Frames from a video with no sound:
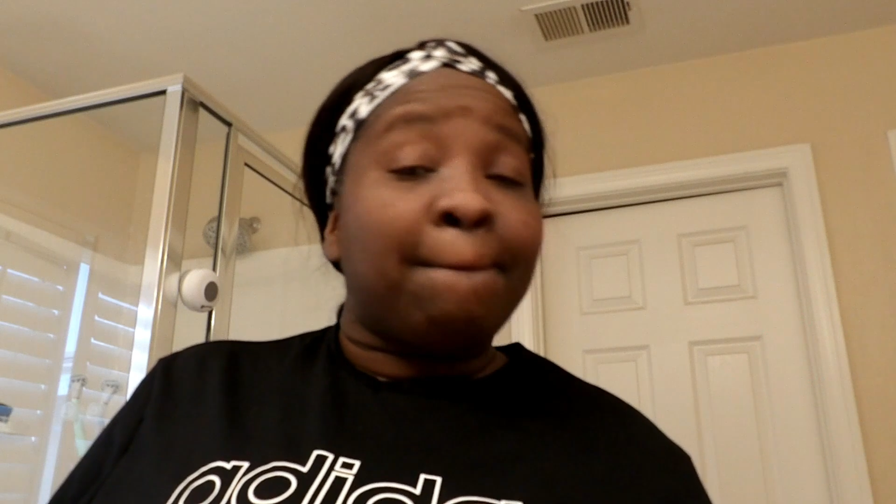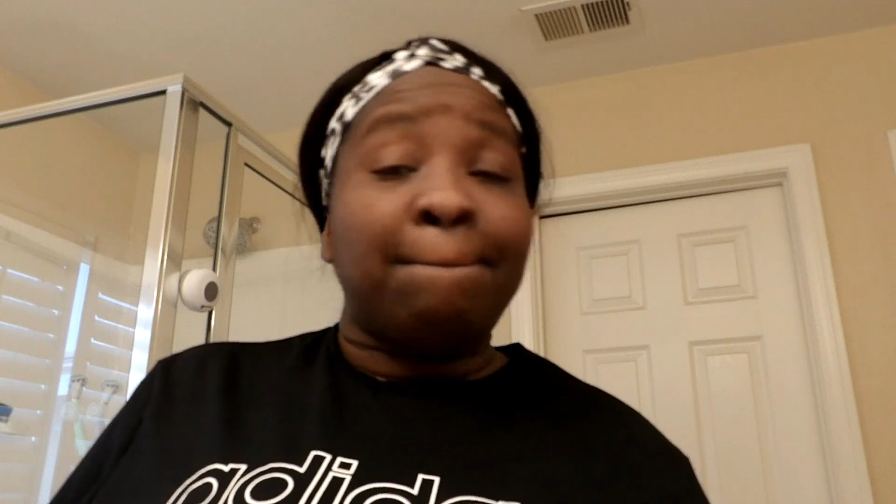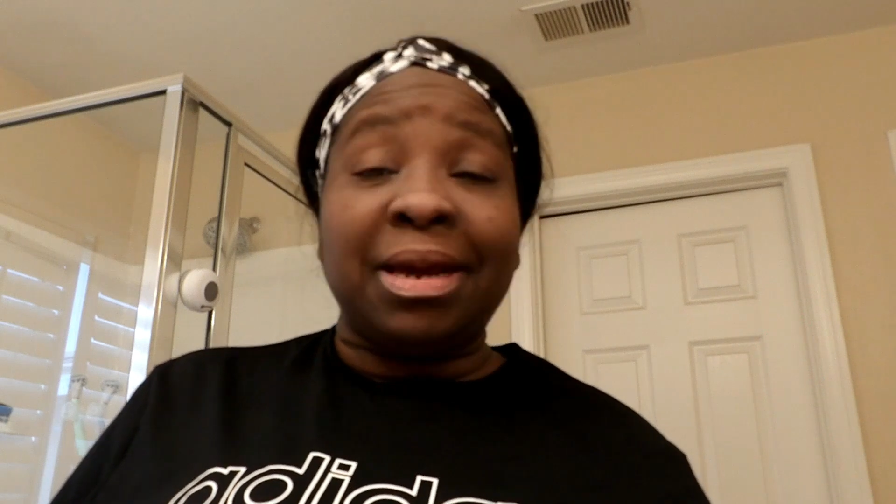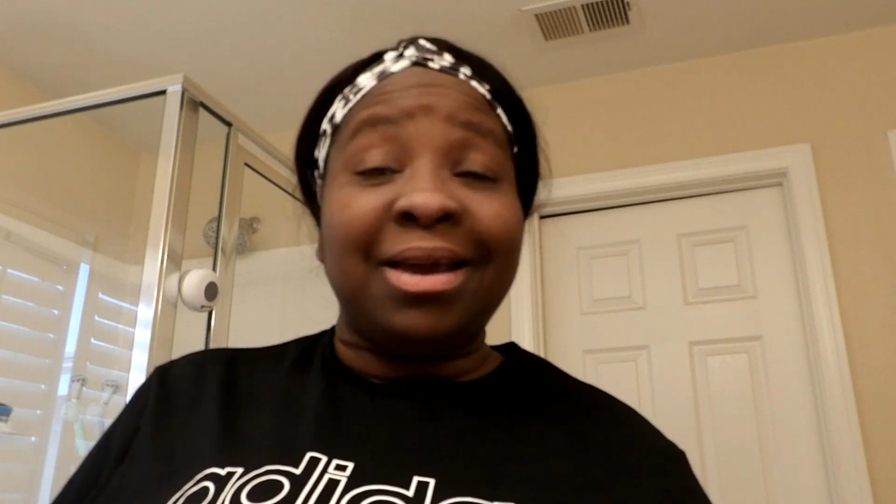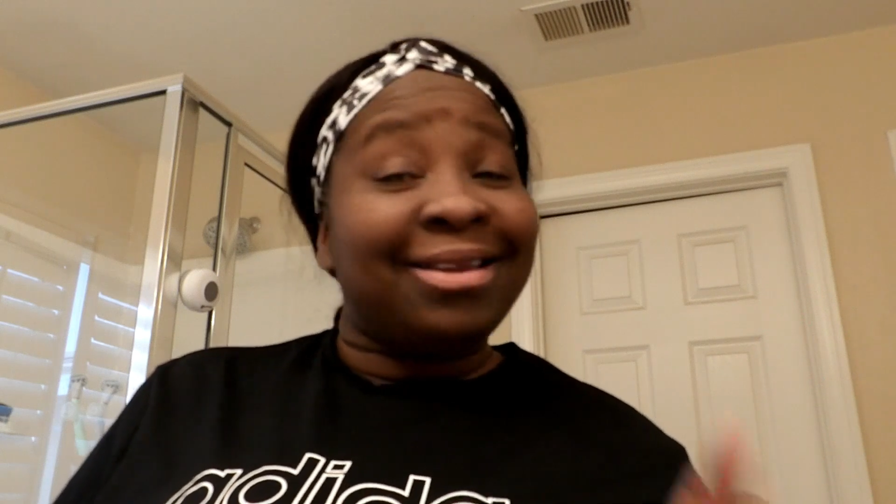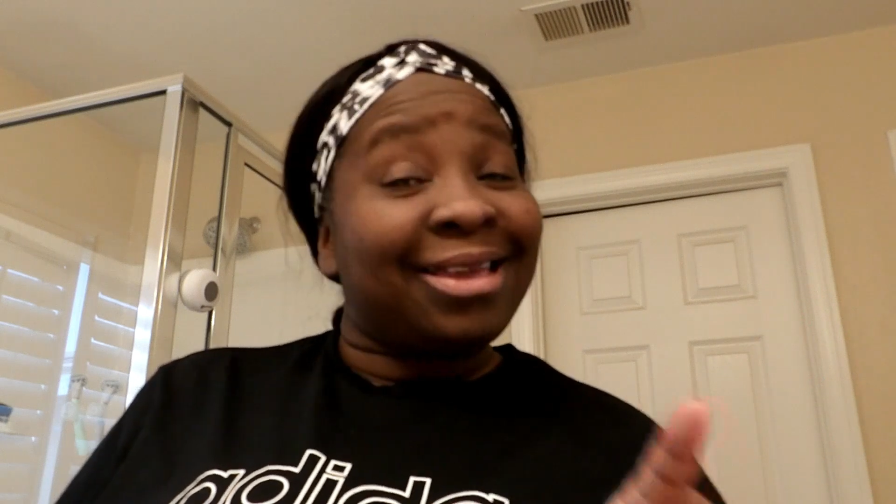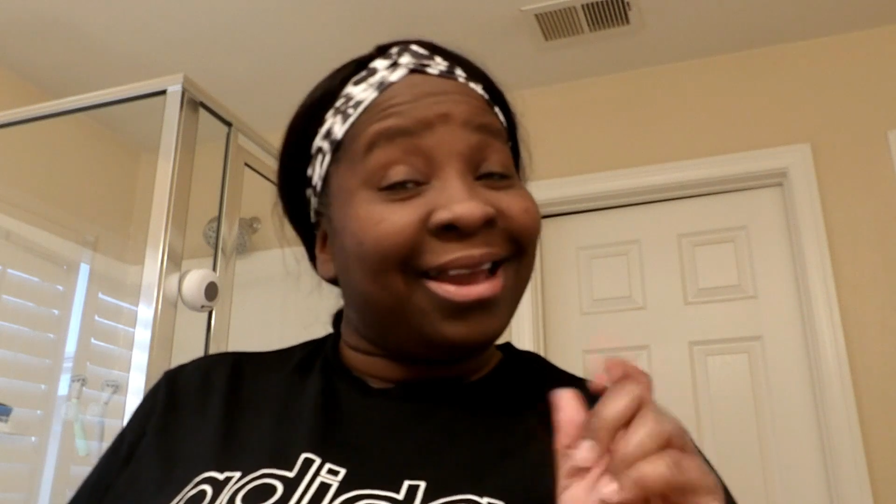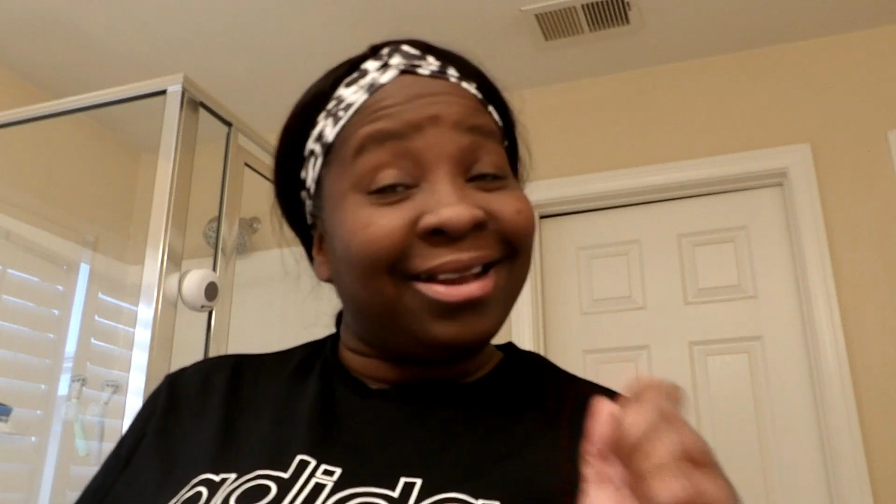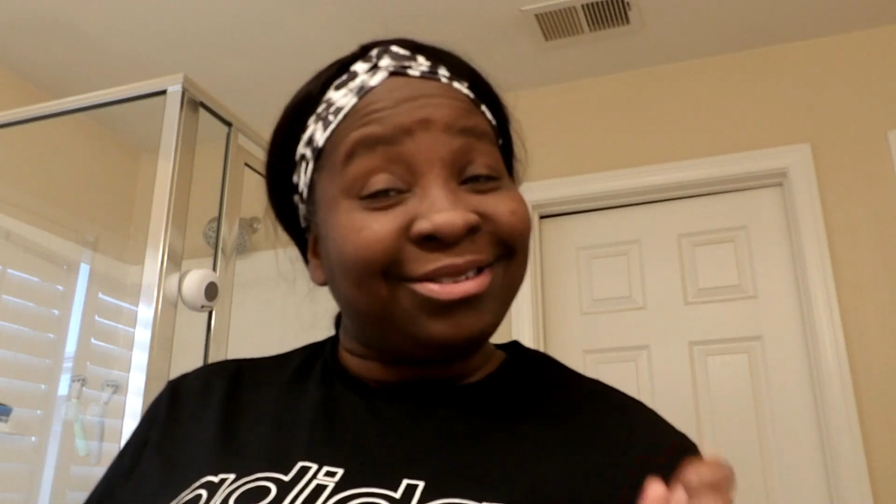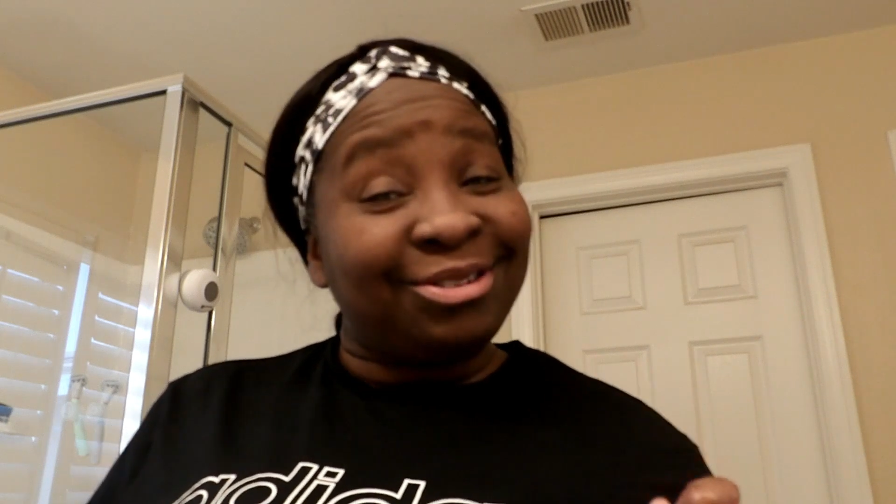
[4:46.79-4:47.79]
But
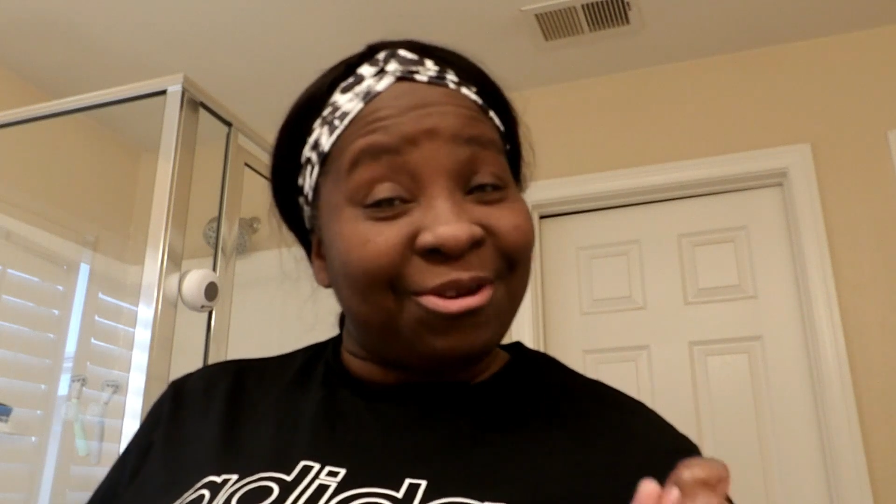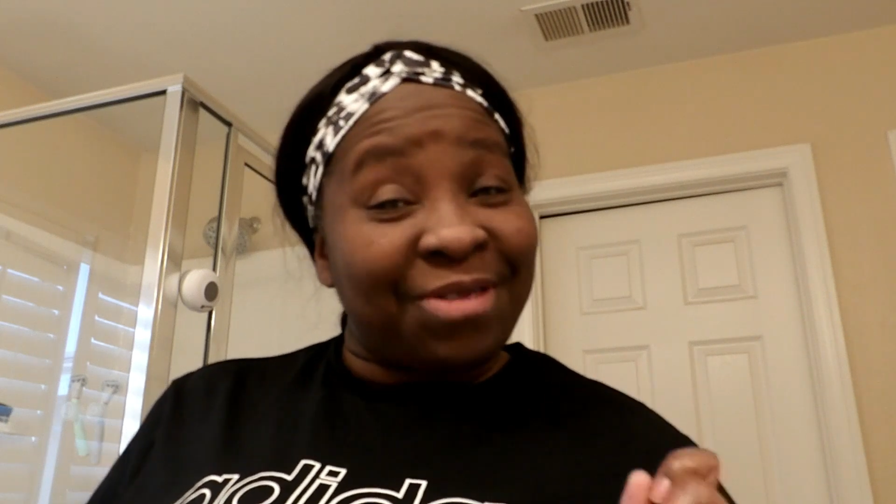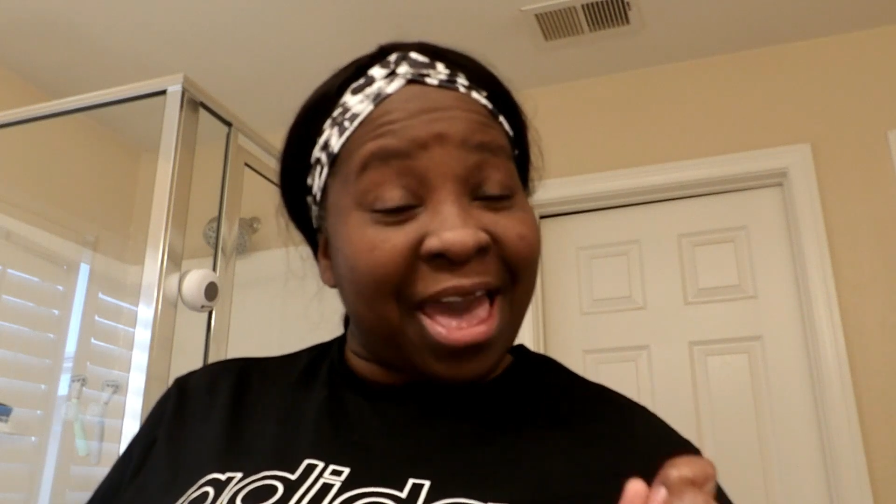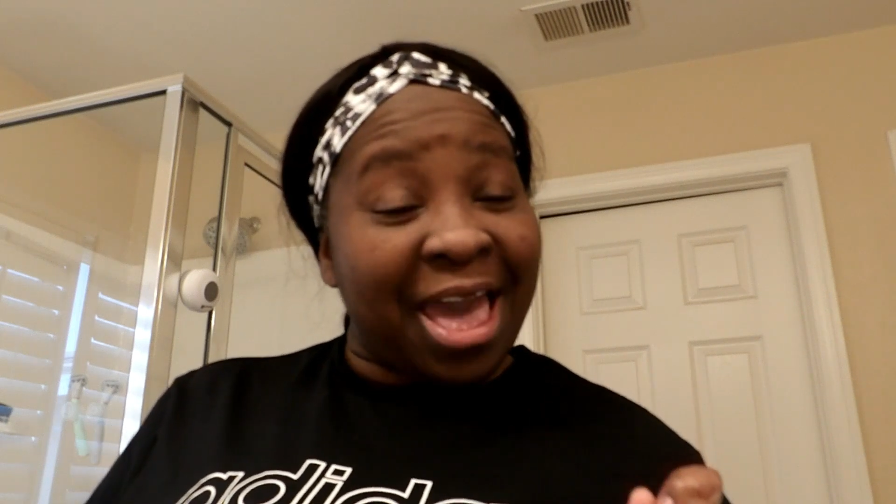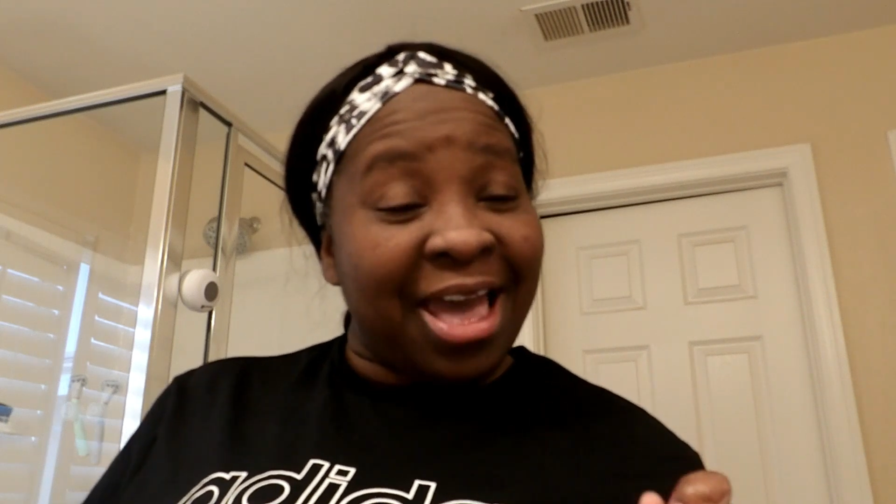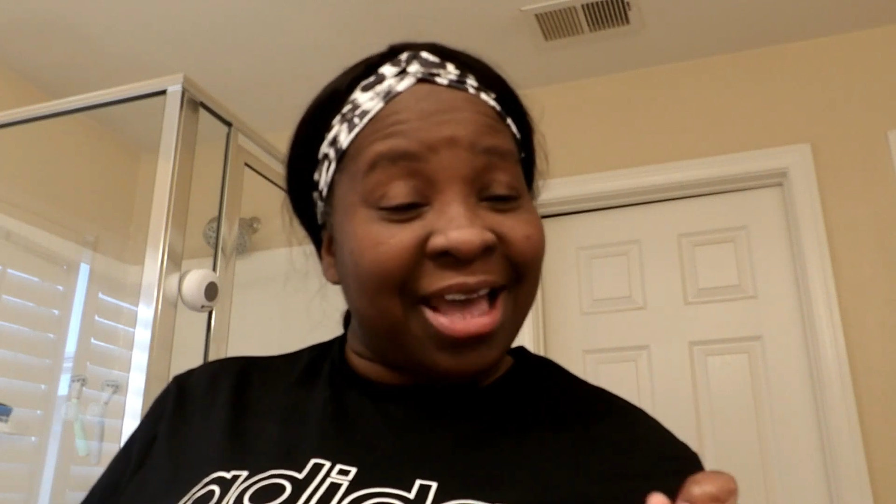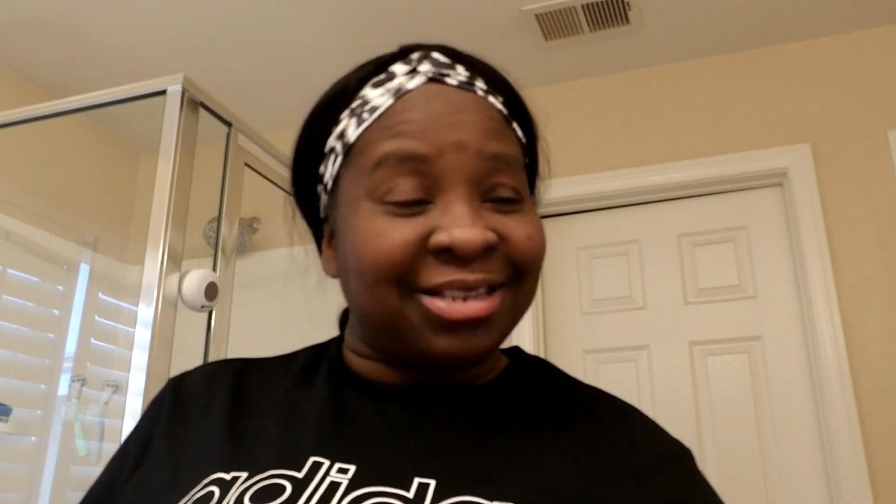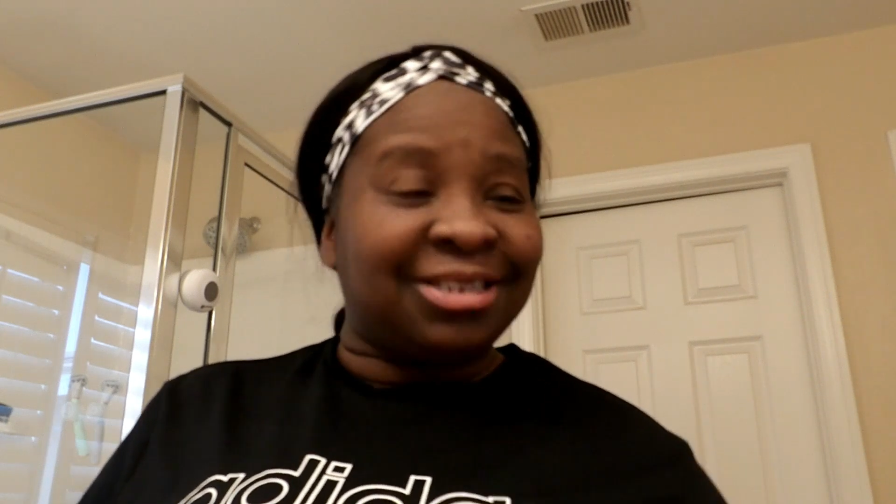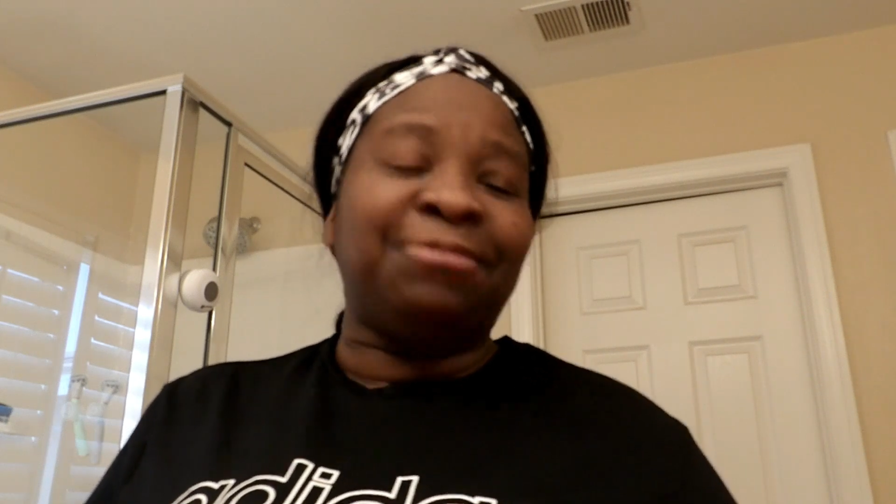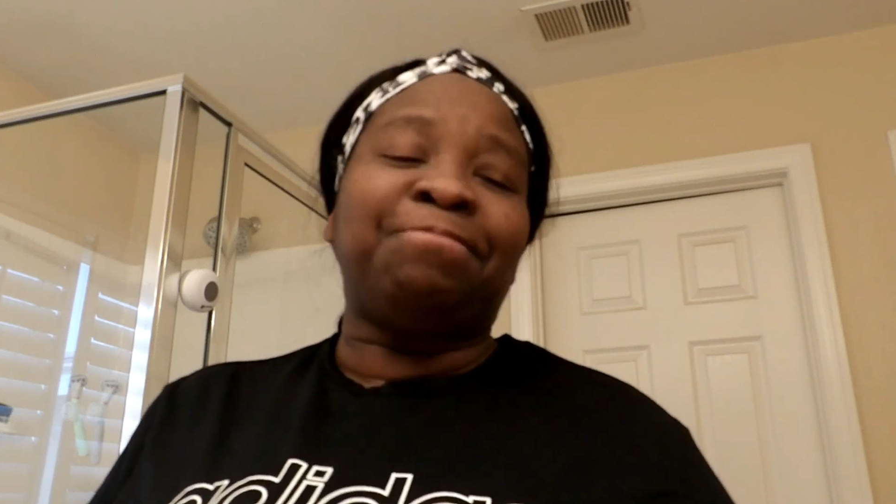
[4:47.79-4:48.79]
can't do
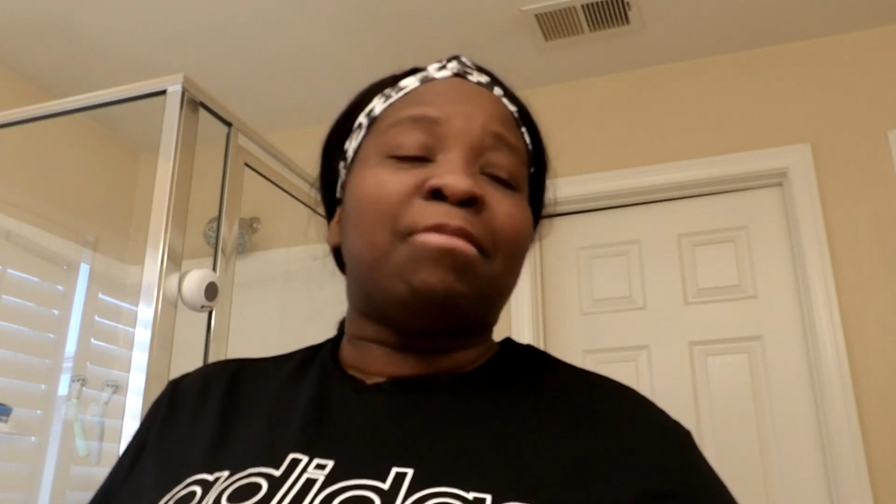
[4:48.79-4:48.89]
that.